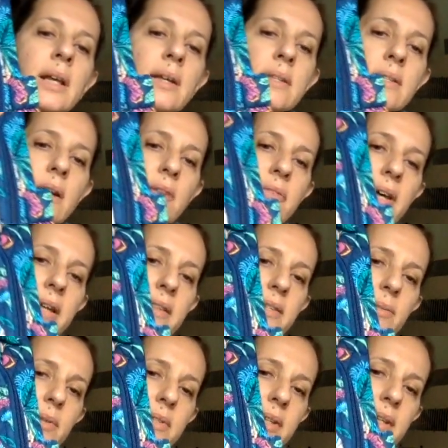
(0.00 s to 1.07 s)
so I feel like this
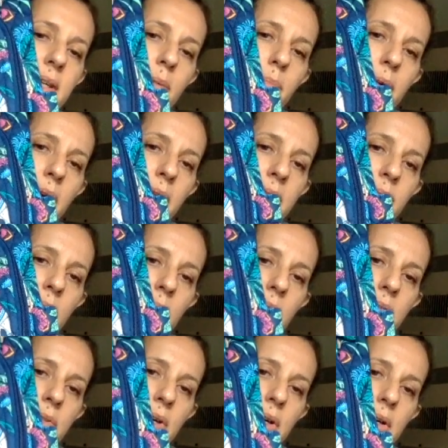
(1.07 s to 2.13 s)
one's a keeper. This one was
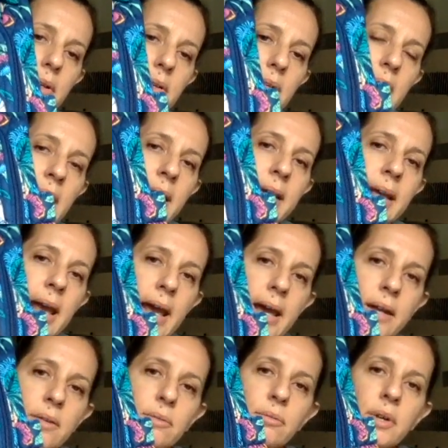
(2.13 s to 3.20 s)
good. And
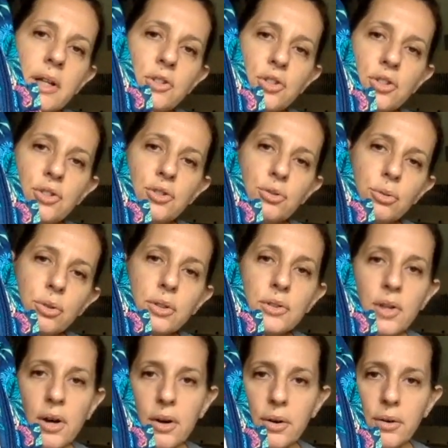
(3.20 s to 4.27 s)
again, rich jewel
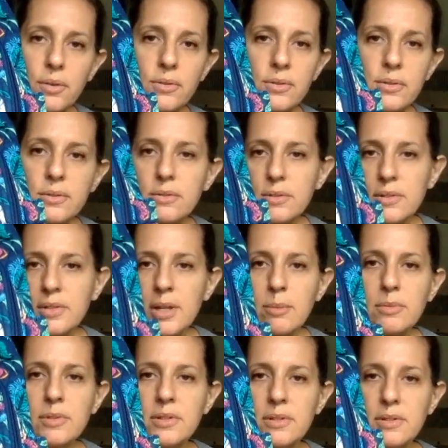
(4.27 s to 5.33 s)
tones
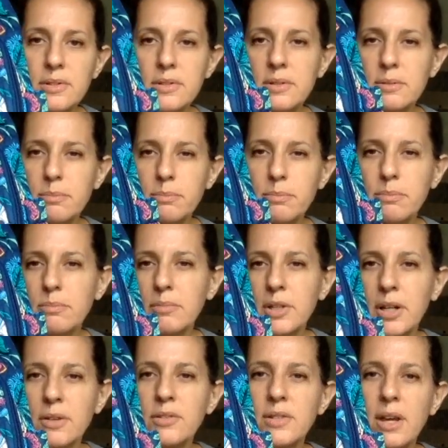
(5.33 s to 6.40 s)
seems to, you
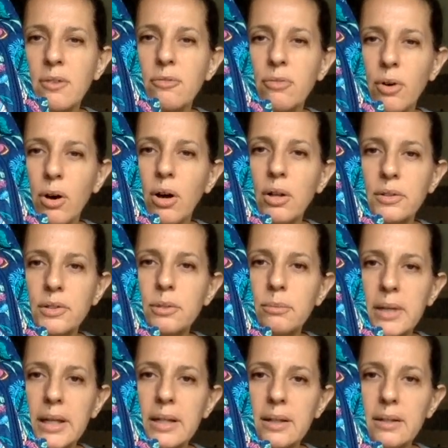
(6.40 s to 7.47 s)
know, say fall to
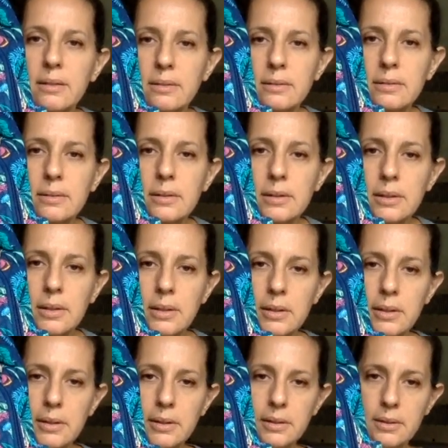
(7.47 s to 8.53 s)
me.
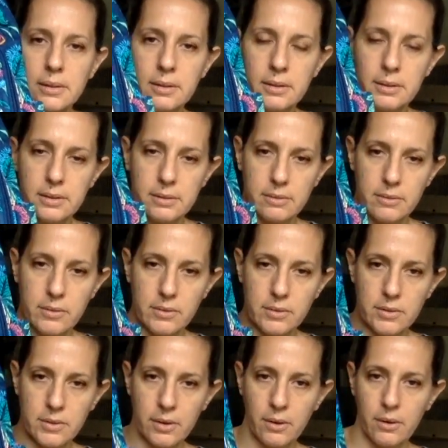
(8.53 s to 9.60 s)
Uh,
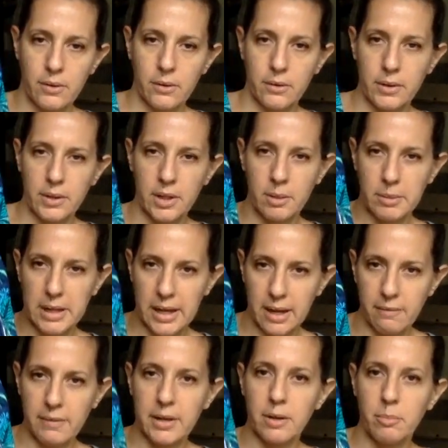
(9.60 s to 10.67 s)
so a little bit
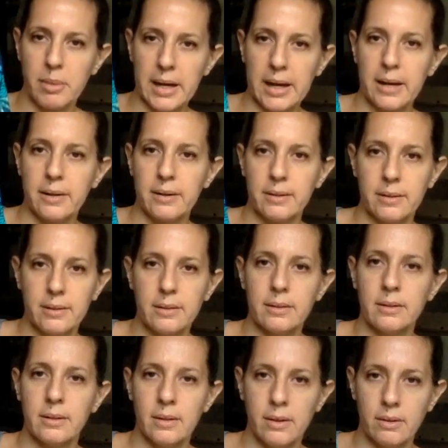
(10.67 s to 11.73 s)
heavier pattern,
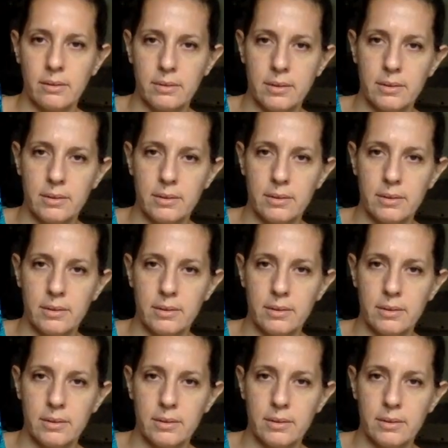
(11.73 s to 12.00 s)
you know,